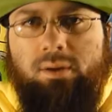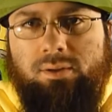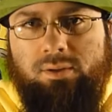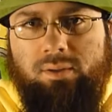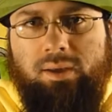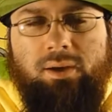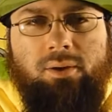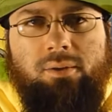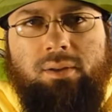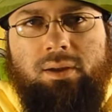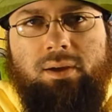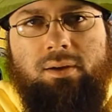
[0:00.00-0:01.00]
So they go
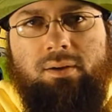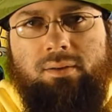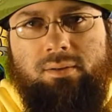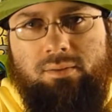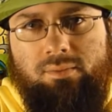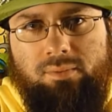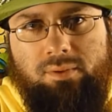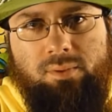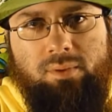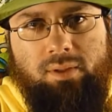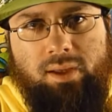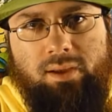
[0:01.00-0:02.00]
there to
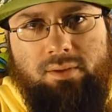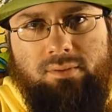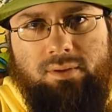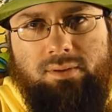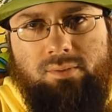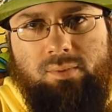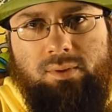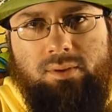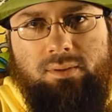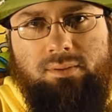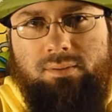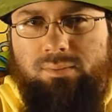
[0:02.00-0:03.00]
where the address
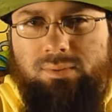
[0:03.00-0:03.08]
was,